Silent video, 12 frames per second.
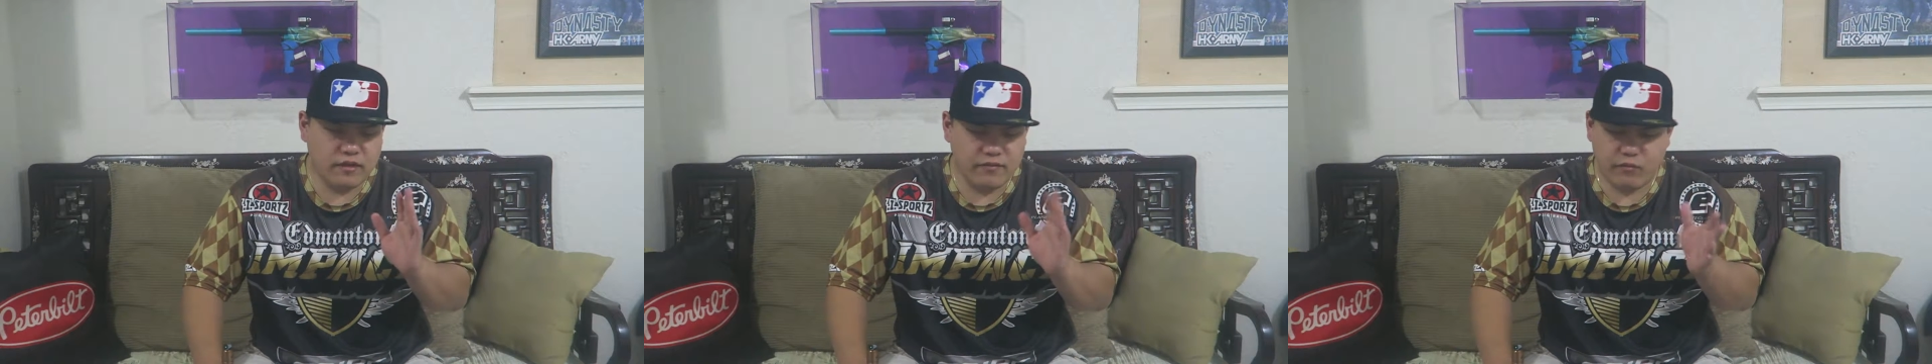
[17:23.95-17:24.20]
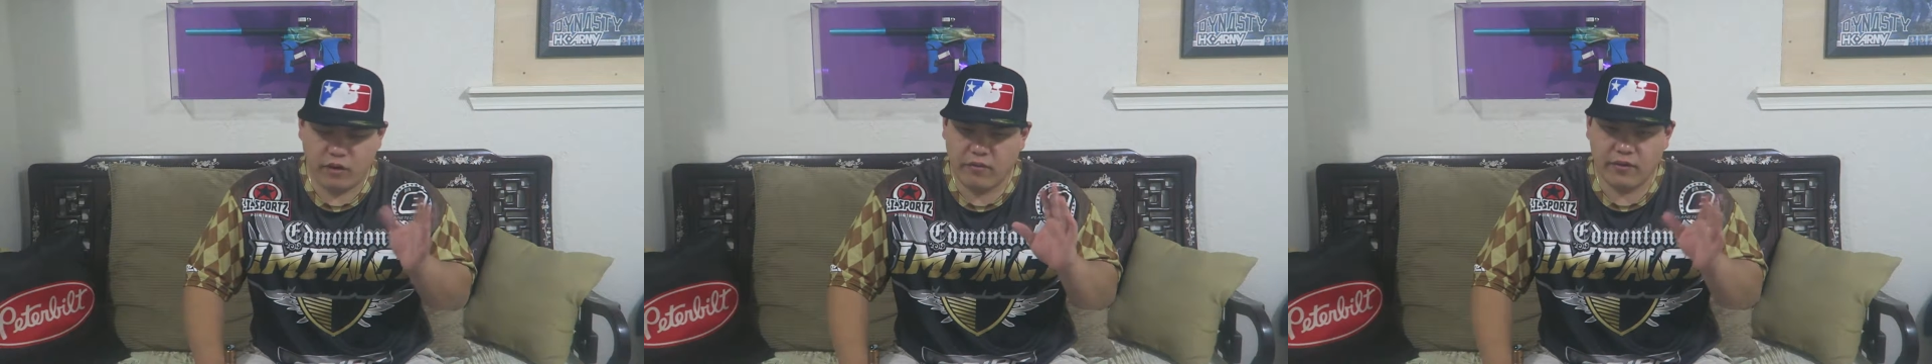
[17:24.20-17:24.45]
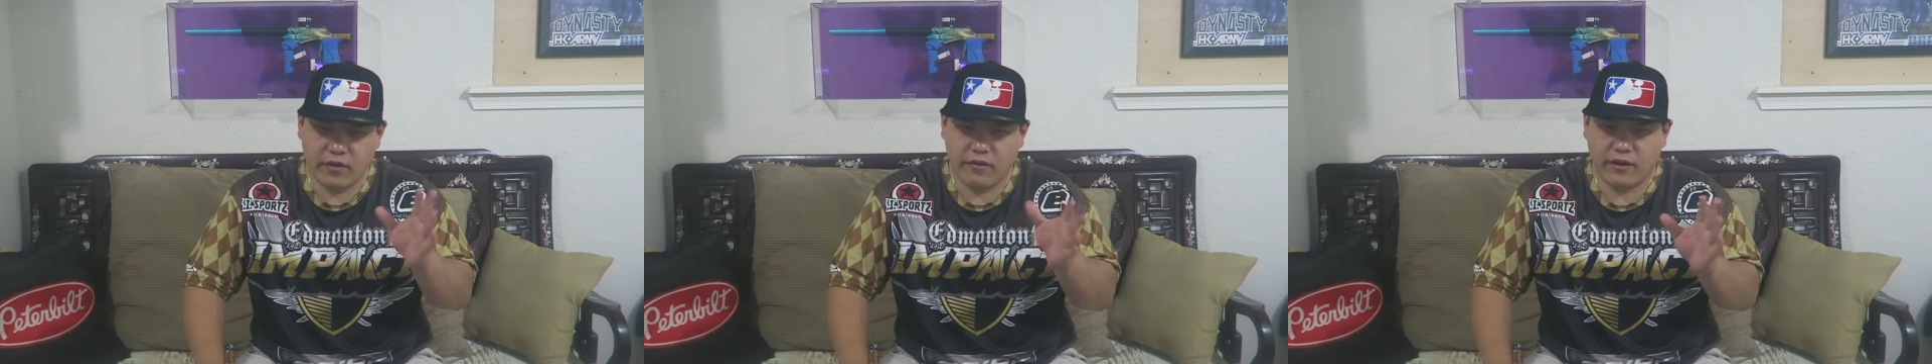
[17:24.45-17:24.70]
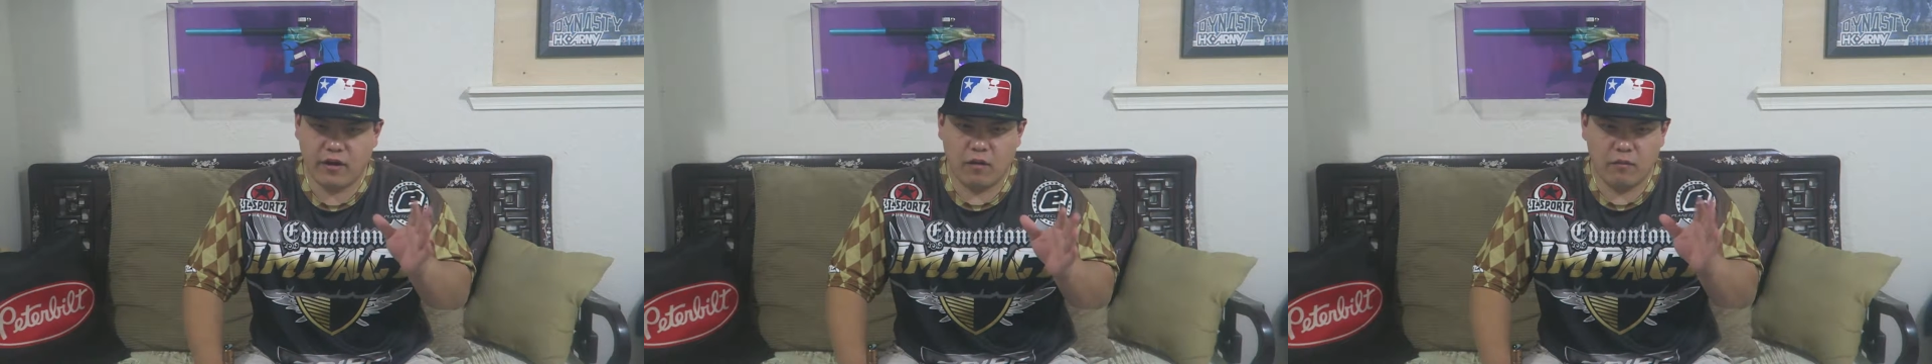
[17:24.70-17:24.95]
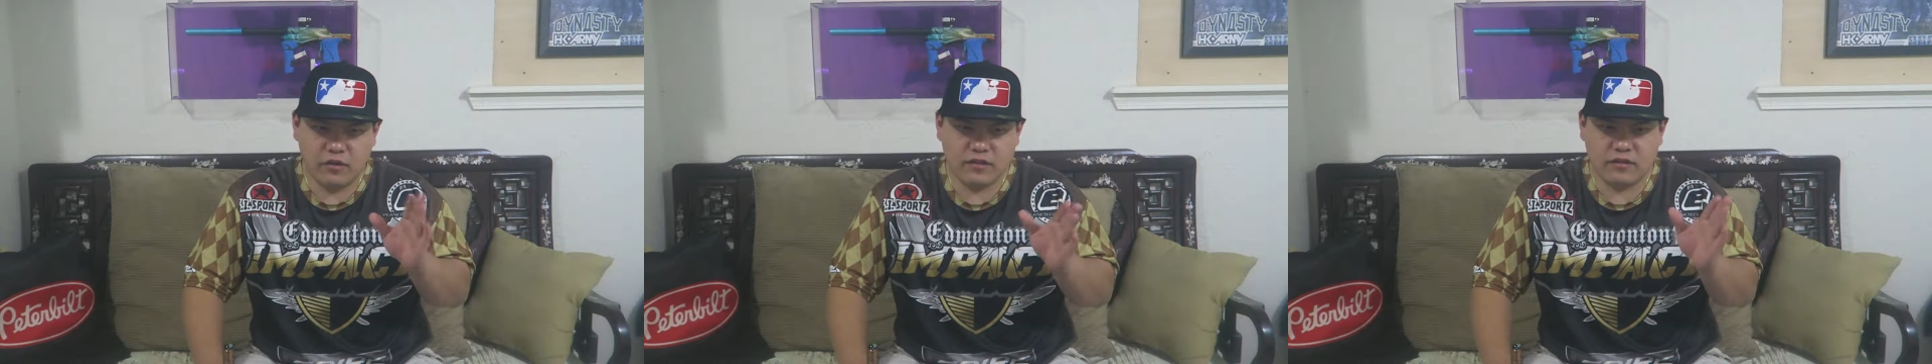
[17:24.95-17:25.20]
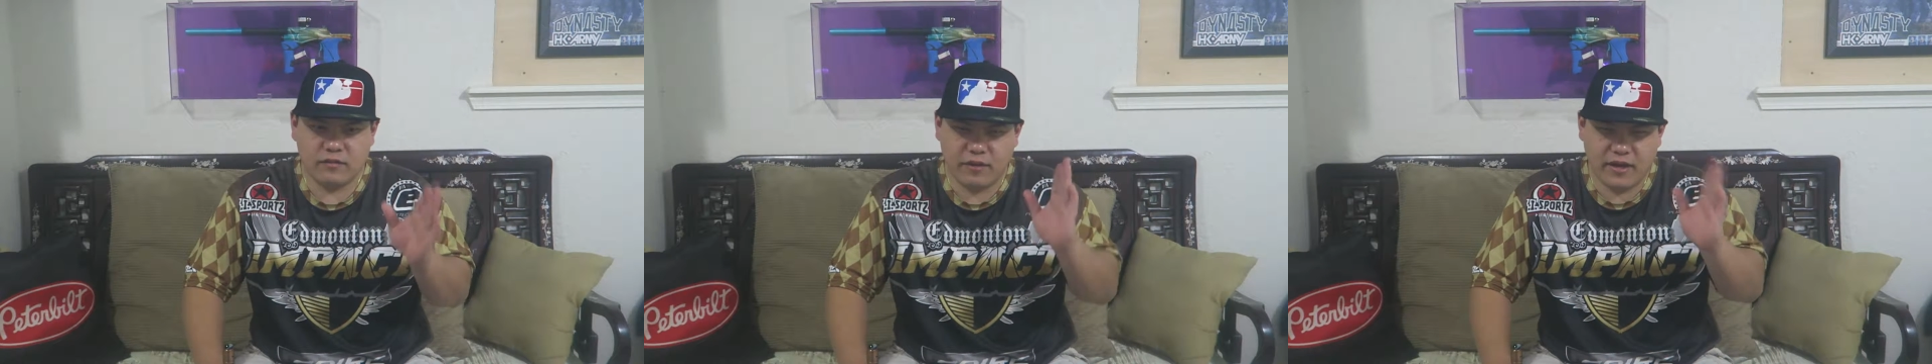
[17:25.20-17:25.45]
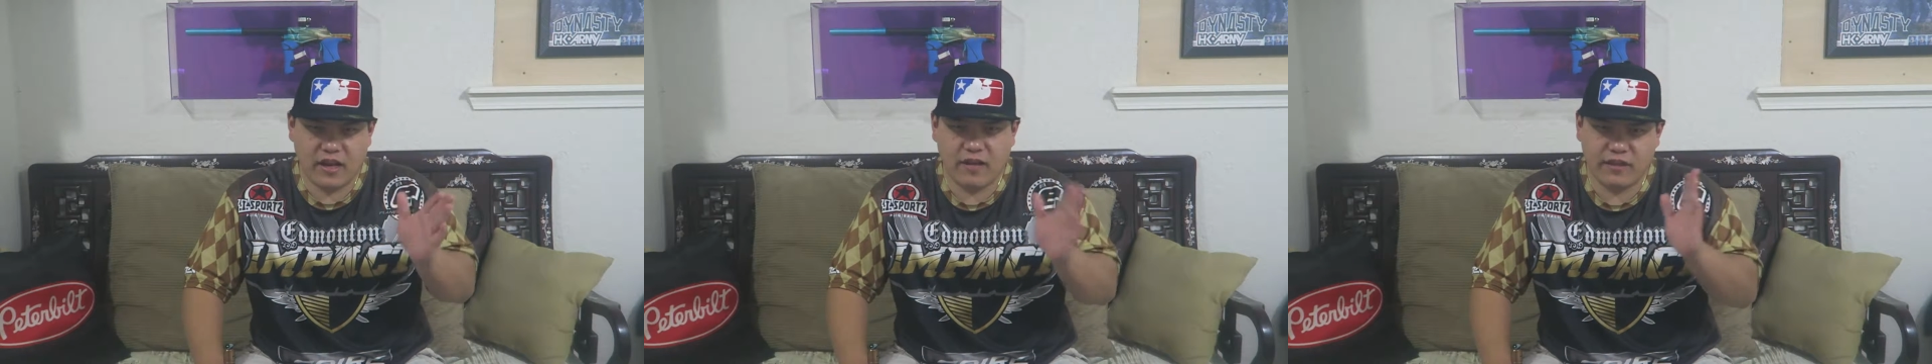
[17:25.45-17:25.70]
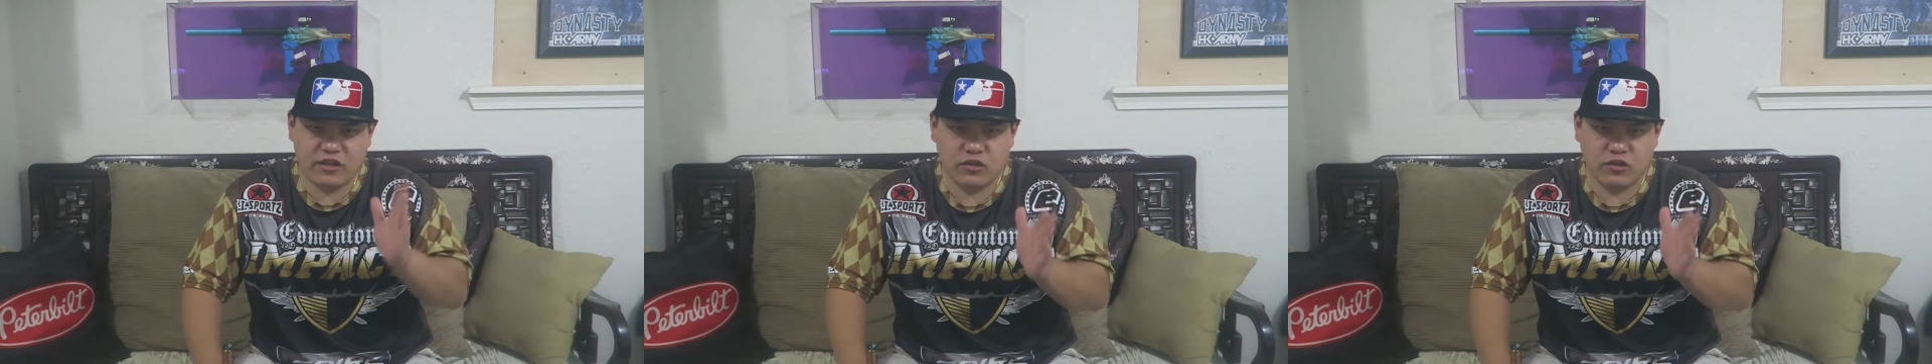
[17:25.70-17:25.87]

around there, there, almost beginning of the